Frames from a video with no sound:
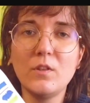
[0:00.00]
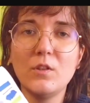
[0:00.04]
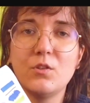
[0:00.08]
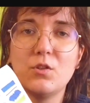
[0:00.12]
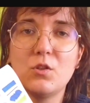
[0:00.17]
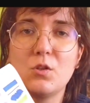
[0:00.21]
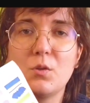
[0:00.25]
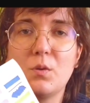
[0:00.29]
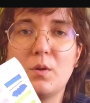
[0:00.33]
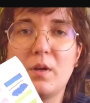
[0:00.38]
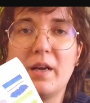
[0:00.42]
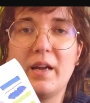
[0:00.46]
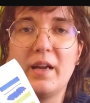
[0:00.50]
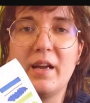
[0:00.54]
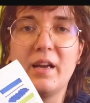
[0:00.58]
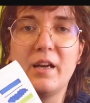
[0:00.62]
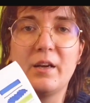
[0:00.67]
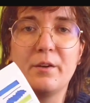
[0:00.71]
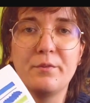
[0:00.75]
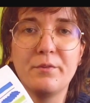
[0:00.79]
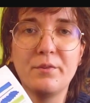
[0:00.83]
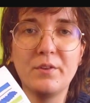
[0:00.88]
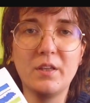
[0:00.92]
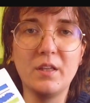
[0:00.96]
So I
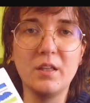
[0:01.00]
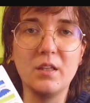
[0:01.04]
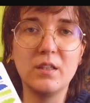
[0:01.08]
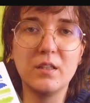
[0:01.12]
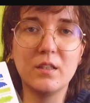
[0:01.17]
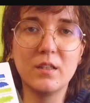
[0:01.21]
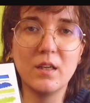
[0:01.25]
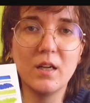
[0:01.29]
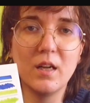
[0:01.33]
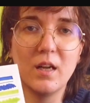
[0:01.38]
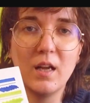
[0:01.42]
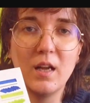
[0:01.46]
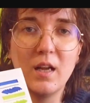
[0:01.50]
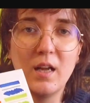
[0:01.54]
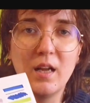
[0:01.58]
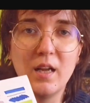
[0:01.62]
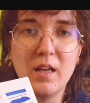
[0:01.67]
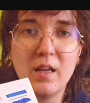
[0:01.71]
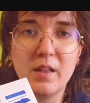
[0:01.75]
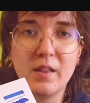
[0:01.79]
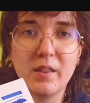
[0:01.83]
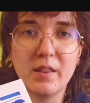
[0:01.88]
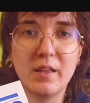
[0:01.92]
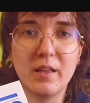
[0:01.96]
have here
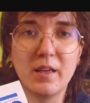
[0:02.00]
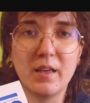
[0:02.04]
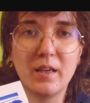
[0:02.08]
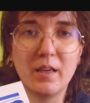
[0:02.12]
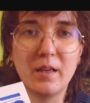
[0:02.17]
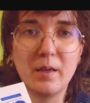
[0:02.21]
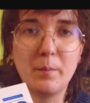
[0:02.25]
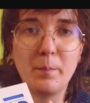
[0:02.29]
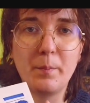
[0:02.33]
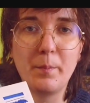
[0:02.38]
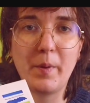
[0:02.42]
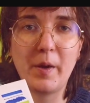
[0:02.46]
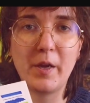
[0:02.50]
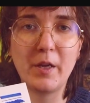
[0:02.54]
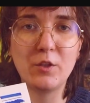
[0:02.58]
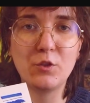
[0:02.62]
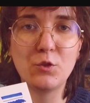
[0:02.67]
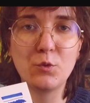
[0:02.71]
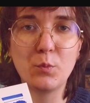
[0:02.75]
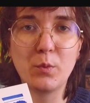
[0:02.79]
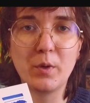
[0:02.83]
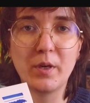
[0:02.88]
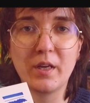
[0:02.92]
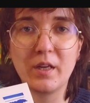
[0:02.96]
the
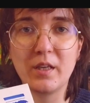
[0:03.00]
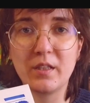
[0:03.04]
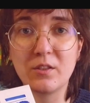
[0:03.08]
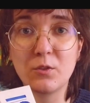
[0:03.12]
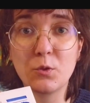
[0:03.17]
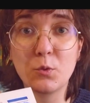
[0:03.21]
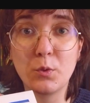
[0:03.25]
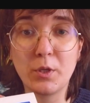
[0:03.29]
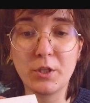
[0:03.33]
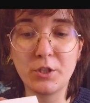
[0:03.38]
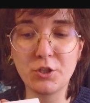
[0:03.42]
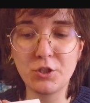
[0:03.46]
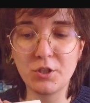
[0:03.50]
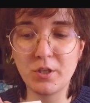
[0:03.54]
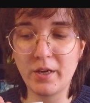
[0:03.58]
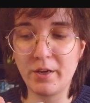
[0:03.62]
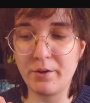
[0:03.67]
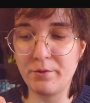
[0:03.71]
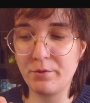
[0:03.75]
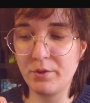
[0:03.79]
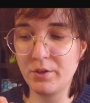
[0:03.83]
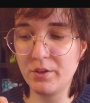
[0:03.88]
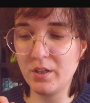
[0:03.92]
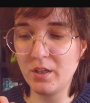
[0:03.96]
page where I swatched
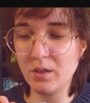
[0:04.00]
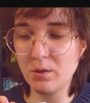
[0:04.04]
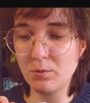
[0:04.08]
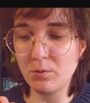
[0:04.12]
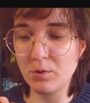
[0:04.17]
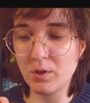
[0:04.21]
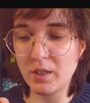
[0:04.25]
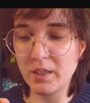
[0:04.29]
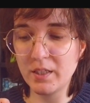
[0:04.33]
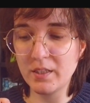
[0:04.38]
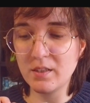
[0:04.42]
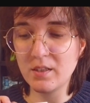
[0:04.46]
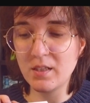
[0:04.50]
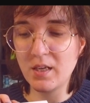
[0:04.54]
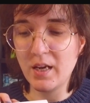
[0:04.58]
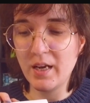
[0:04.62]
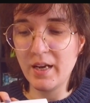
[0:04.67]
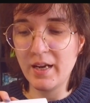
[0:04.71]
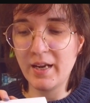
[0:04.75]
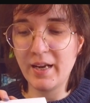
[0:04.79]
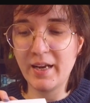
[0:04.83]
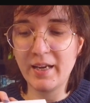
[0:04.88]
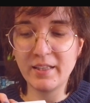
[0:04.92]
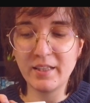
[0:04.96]
everything, right?
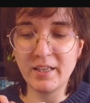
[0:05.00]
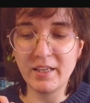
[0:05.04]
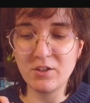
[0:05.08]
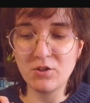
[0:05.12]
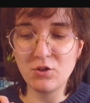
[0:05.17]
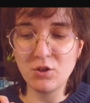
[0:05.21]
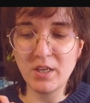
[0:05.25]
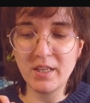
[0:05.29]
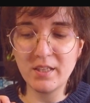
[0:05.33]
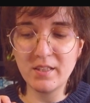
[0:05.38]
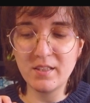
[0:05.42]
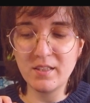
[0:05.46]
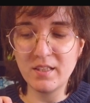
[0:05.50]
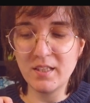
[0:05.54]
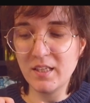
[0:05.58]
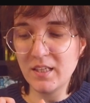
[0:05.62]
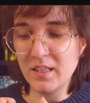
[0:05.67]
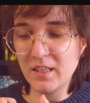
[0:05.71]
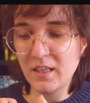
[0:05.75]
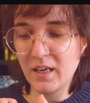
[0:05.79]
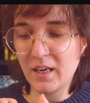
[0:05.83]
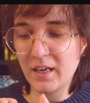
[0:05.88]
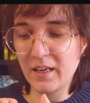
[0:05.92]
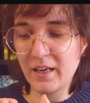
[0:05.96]
And as you can
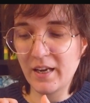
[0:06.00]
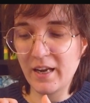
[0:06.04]
see, I